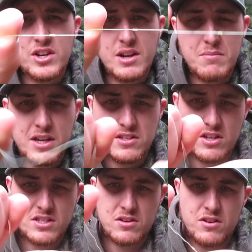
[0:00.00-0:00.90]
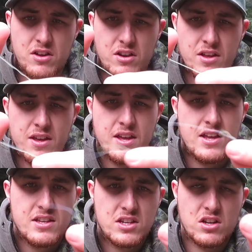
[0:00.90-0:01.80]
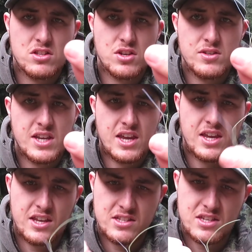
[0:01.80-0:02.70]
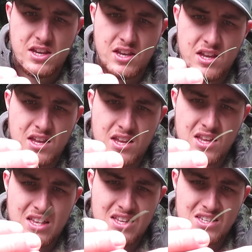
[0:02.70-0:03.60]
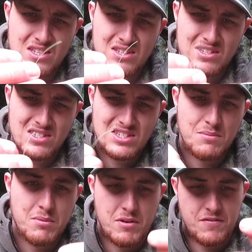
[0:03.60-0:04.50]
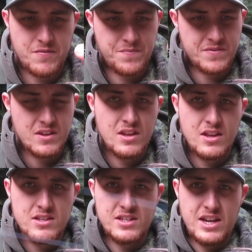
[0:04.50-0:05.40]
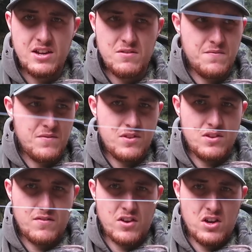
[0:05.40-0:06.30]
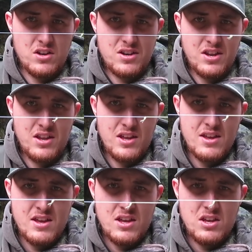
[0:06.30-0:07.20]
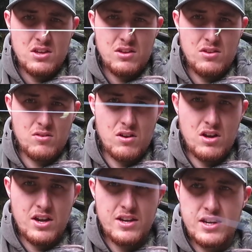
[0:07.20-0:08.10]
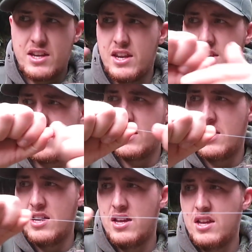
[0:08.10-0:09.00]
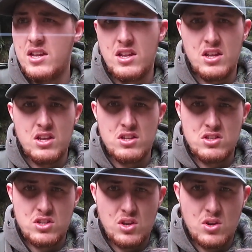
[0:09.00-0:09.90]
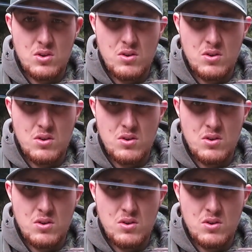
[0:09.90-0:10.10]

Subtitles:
showing up, makes a nice little knot. Got two taggings, snip them off. So now you've got your line connected to